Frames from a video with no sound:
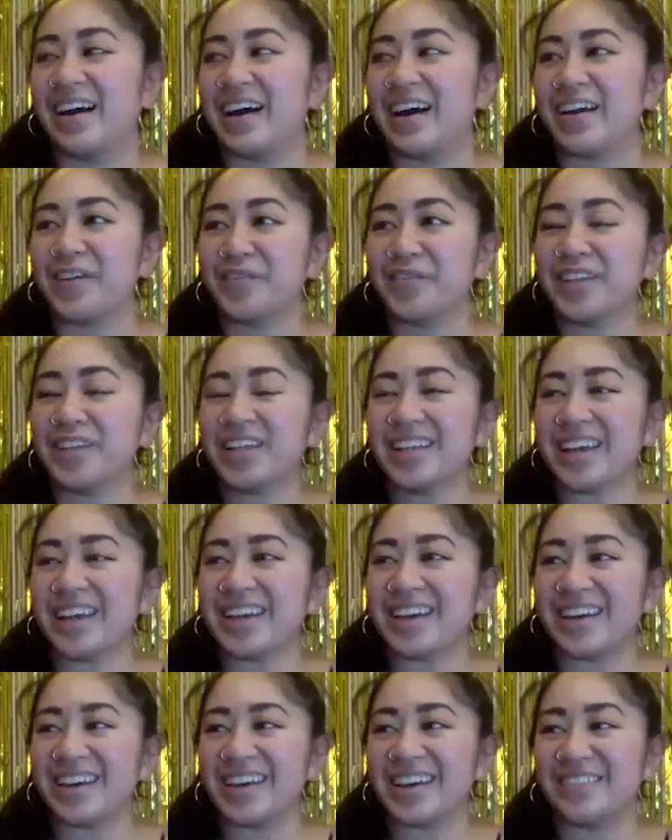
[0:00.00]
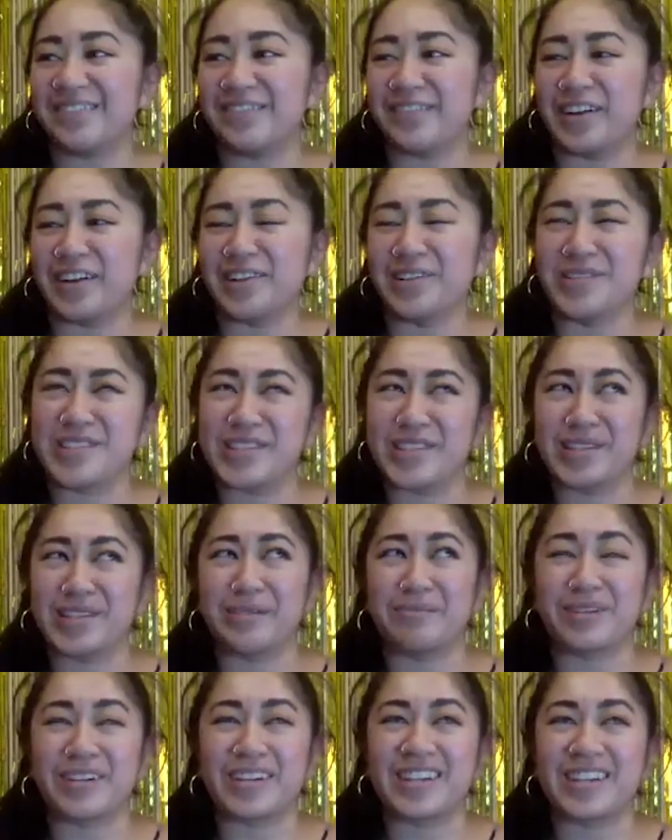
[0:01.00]
I don't really like follow
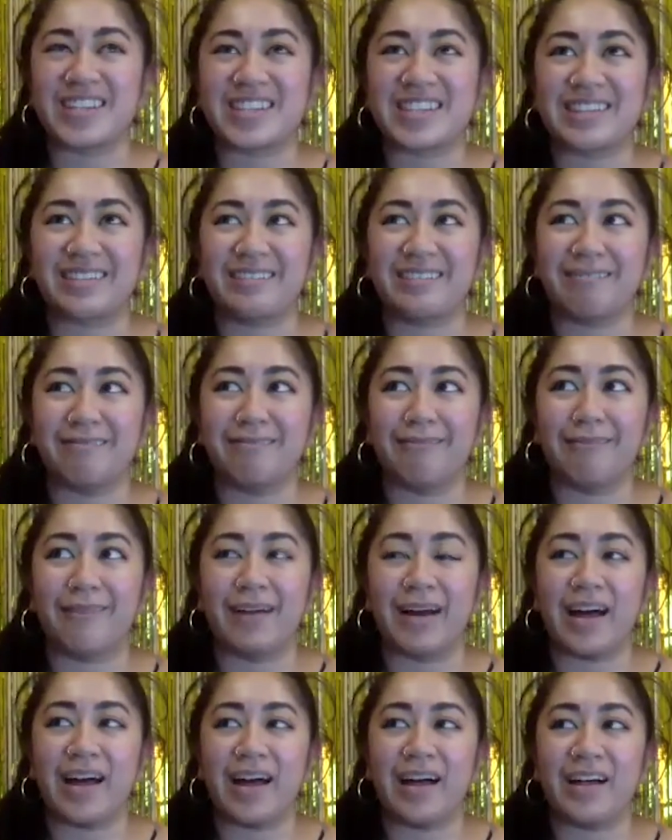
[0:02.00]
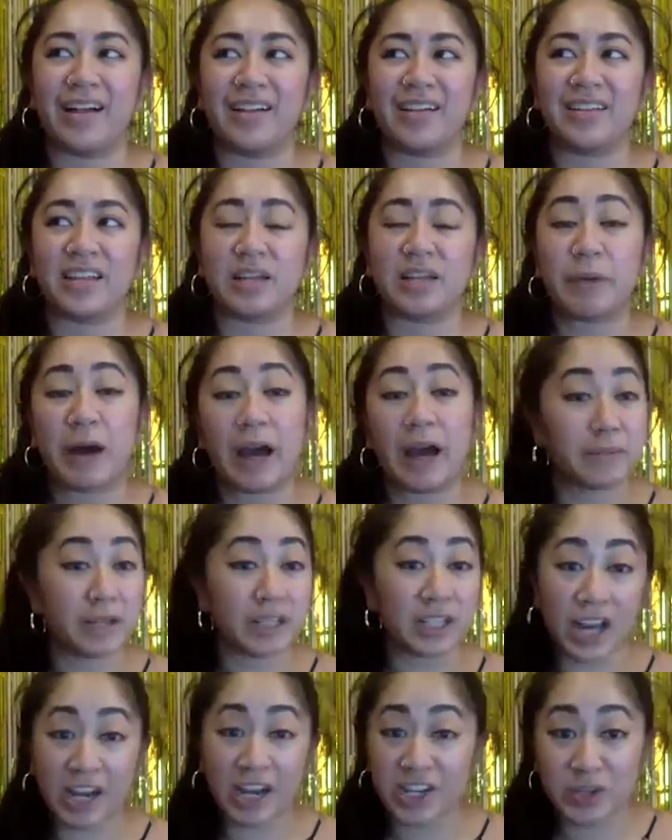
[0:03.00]
celebrities well. Padma
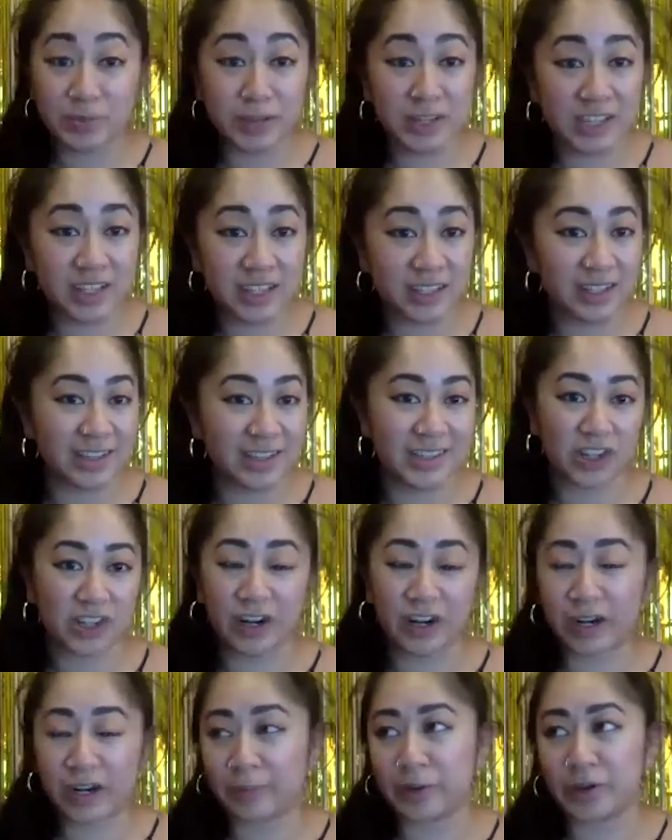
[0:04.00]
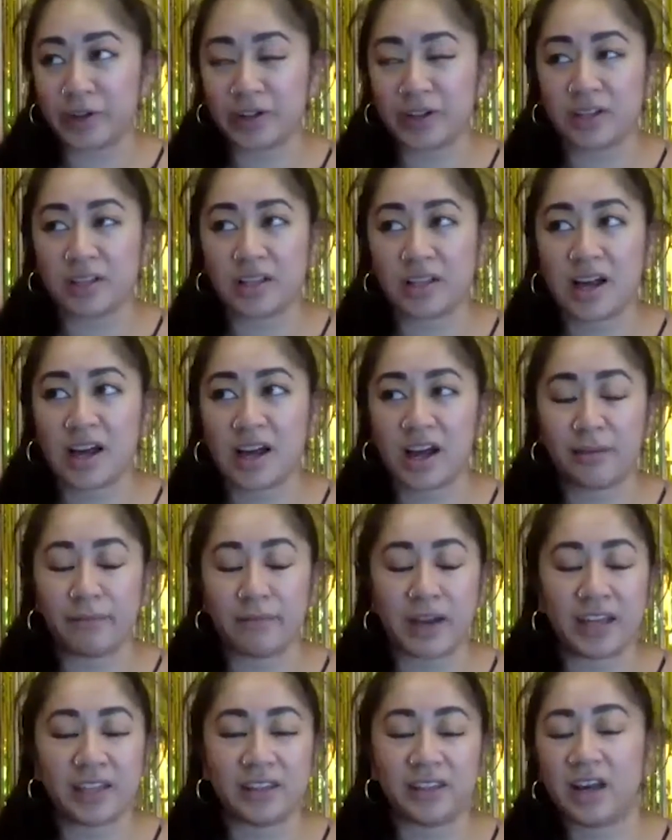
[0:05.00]
Lakshmi is incredible.
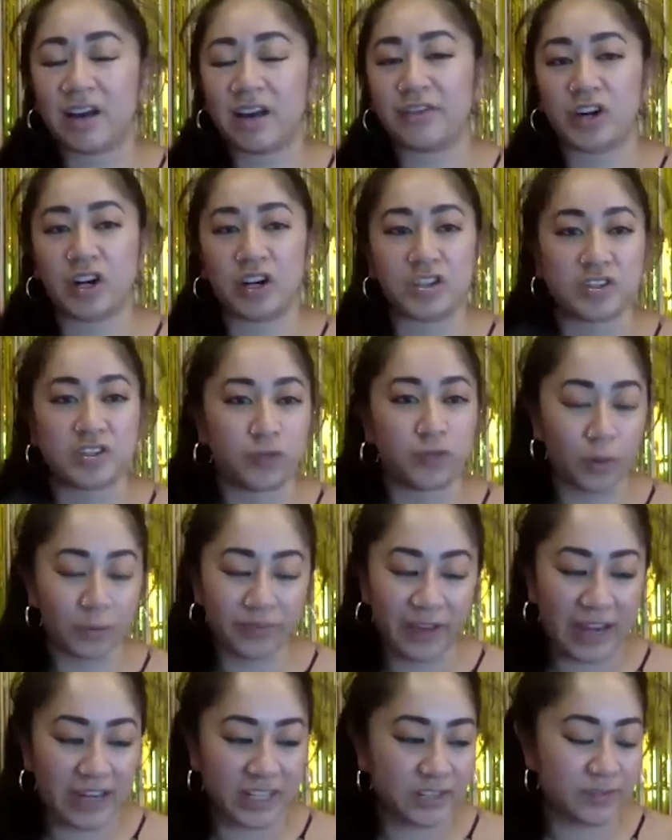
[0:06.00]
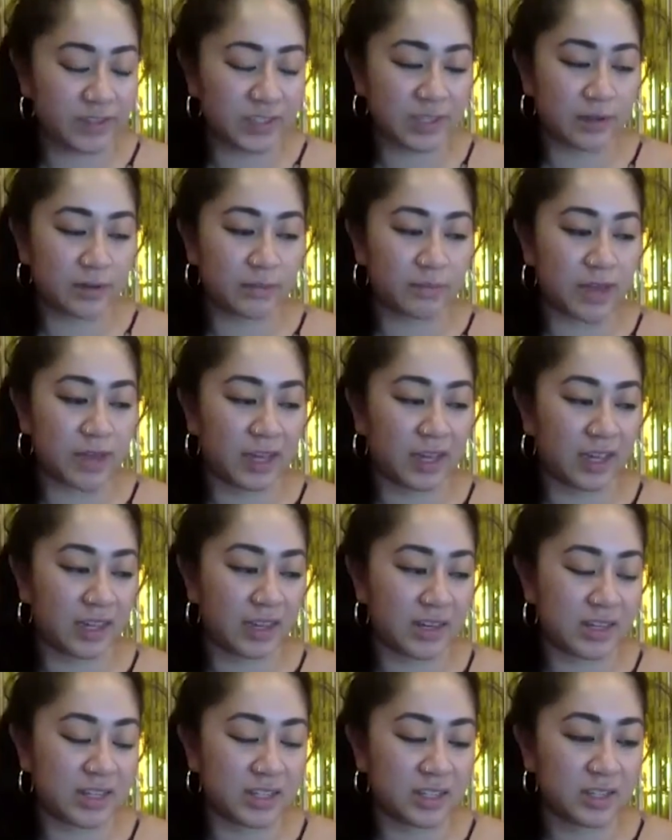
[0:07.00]
I love her form of activism,
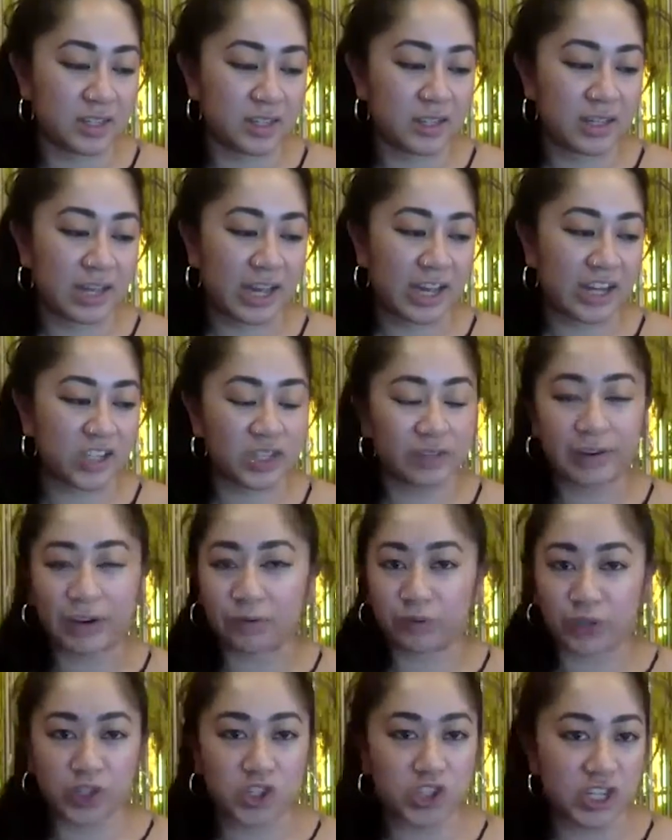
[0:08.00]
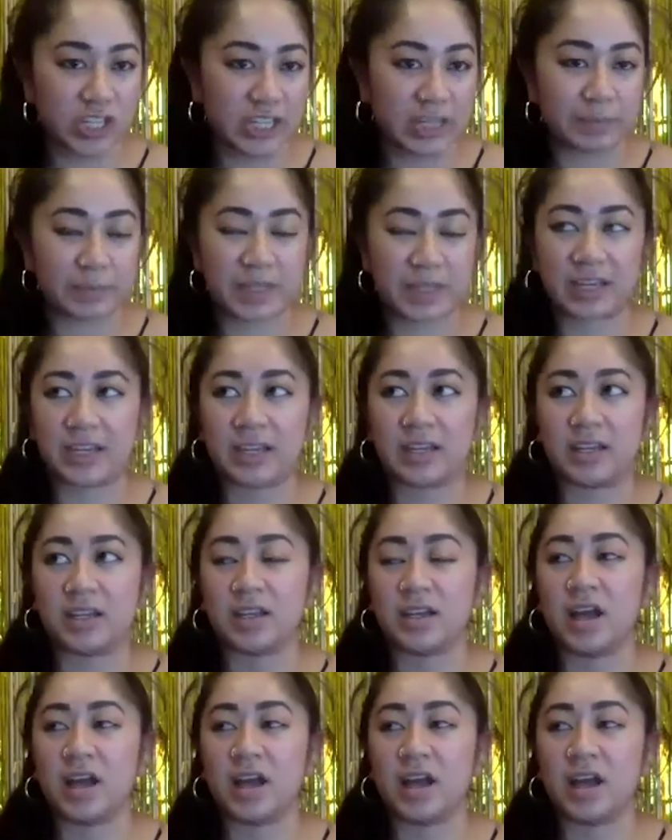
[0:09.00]
and I just love how real she keeps it.